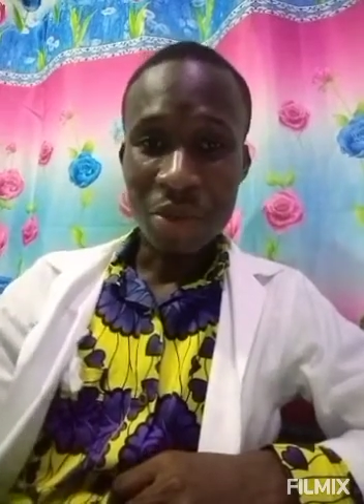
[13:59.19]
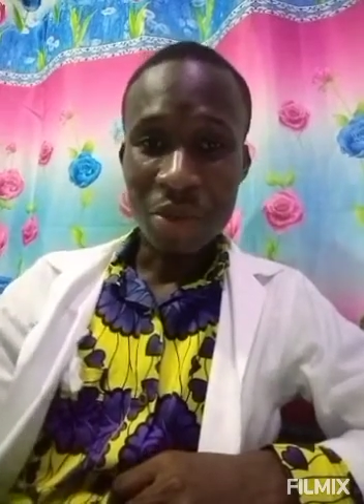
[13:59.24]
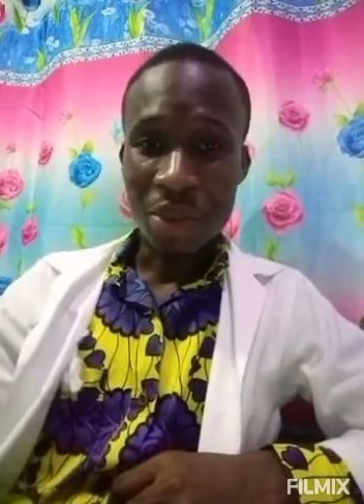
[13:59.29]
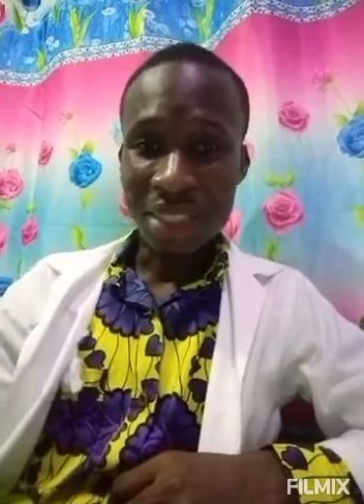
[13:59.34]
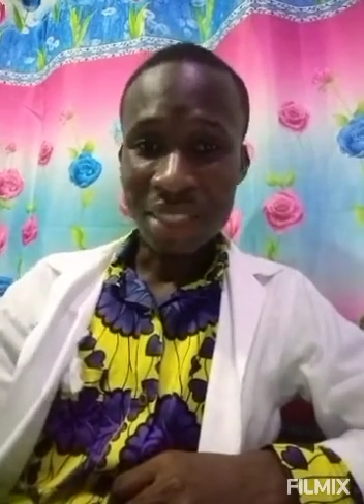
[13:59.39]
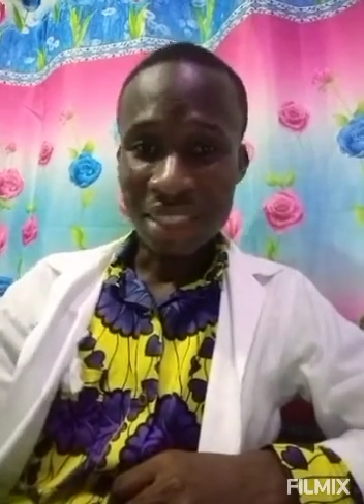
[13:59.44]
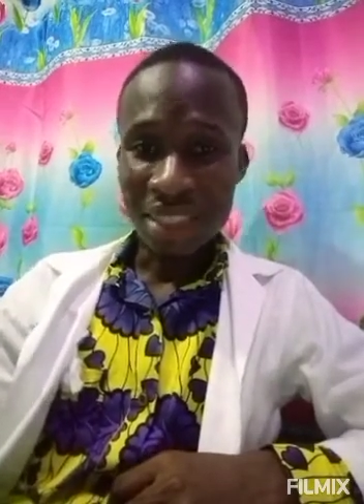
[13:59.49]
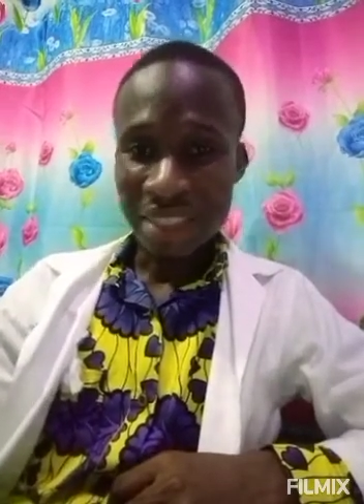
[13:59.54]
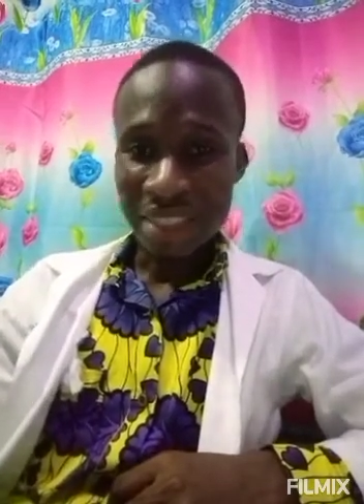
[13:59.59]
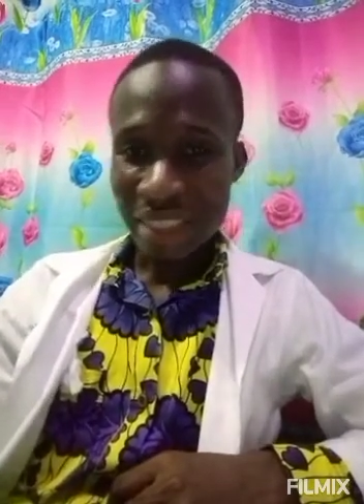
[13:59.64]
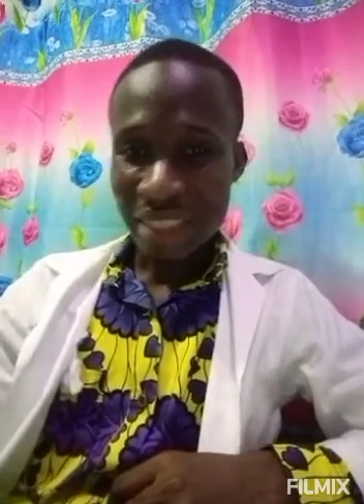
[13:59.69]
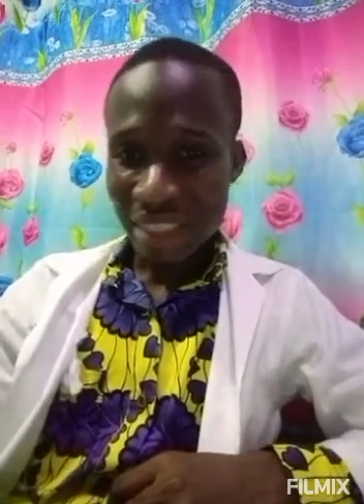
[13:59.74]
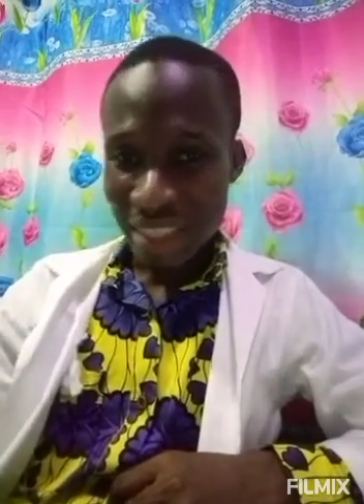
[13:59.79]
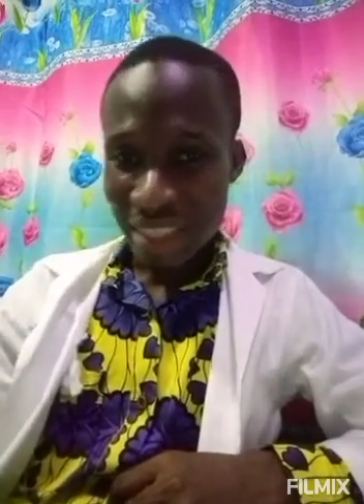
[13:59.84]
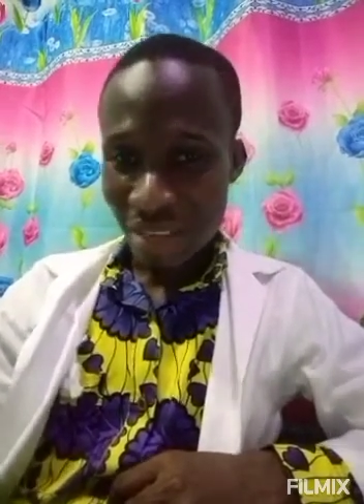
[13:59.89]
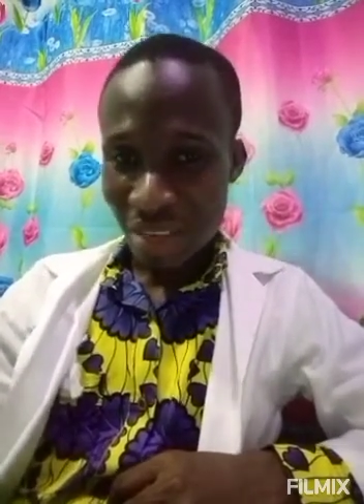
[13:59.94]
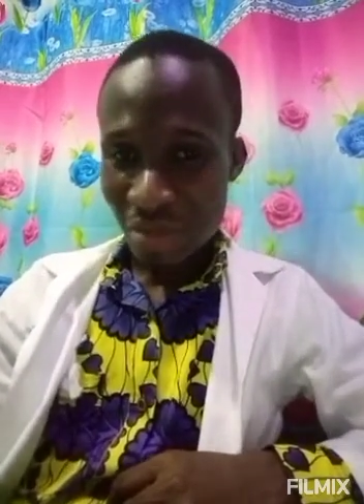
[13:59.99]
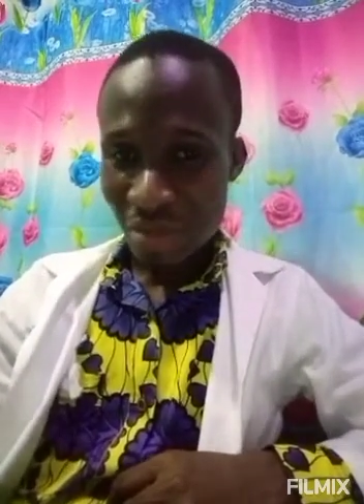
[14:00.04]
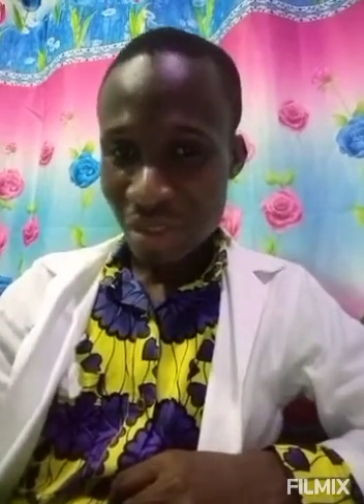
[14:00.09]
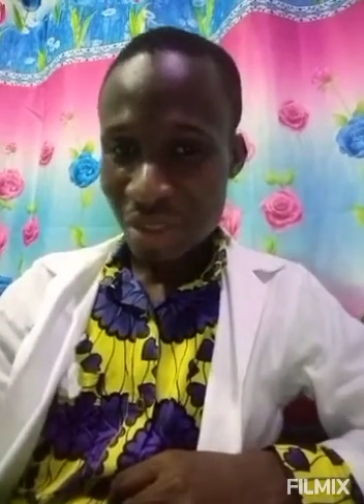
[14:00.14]
rotator
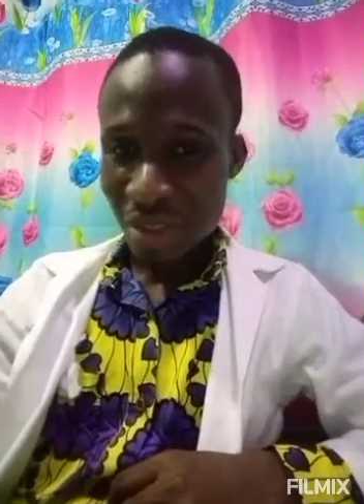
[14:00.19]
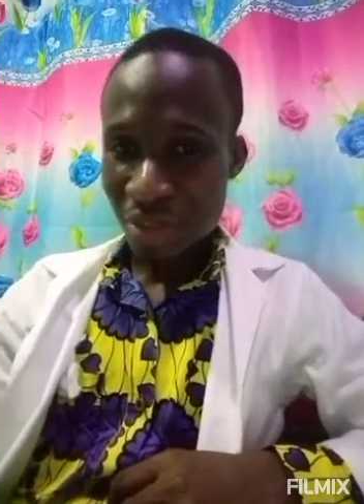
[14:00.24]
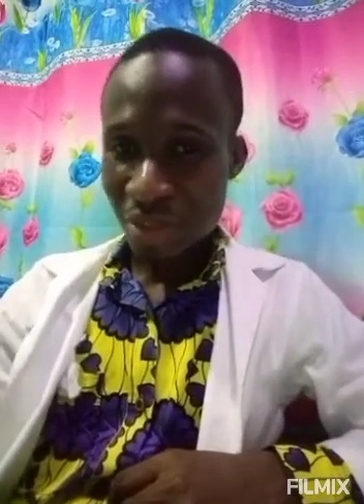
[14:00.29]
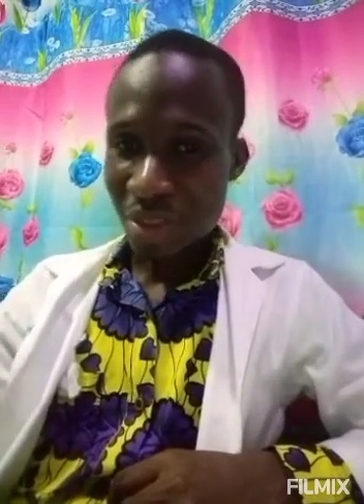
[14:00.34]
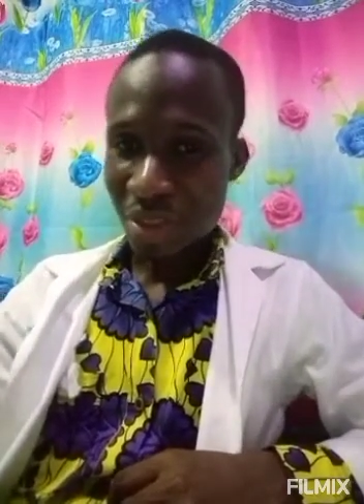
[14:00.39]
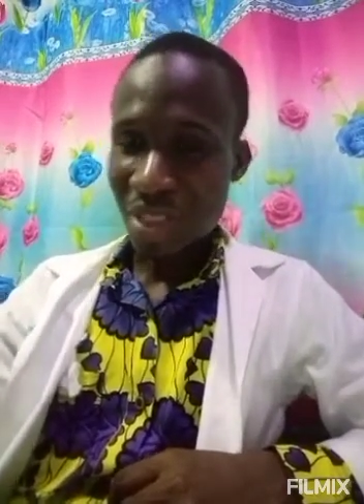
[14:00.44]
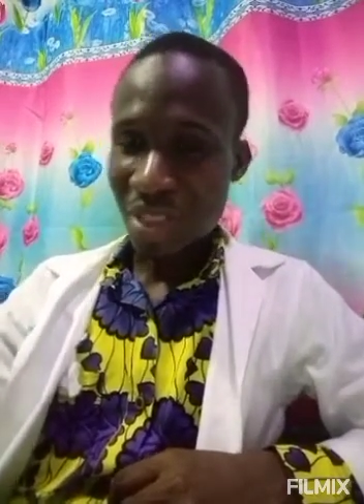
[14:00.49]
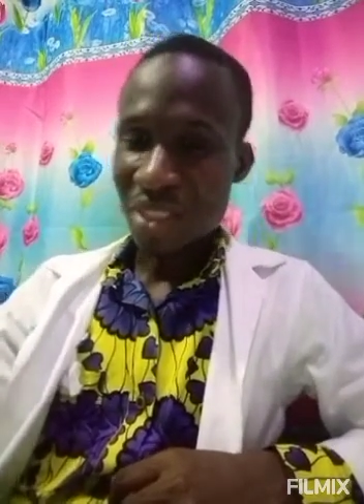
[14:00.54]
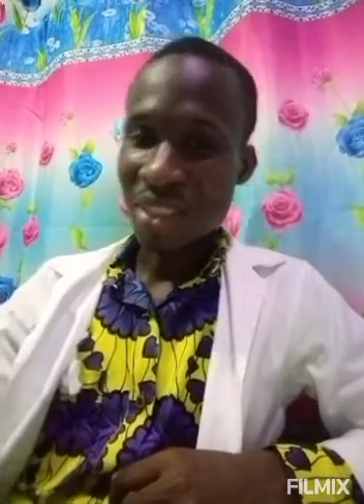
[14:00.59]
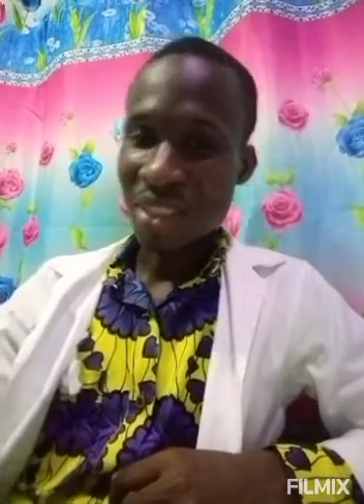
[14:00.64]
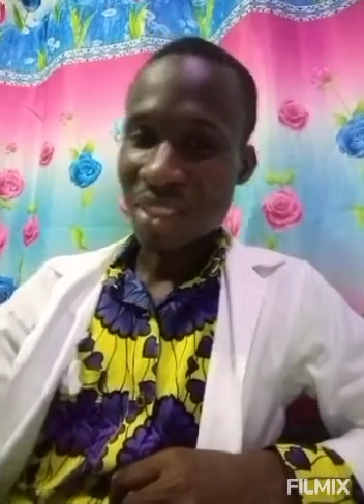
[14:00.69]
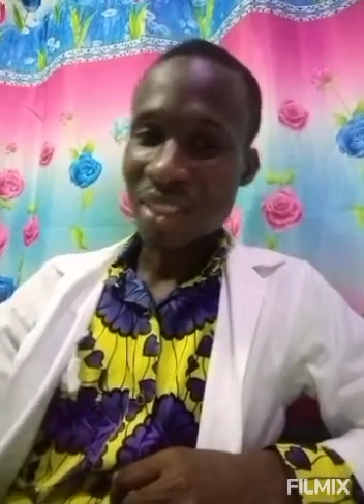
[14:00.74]
cuff injuries.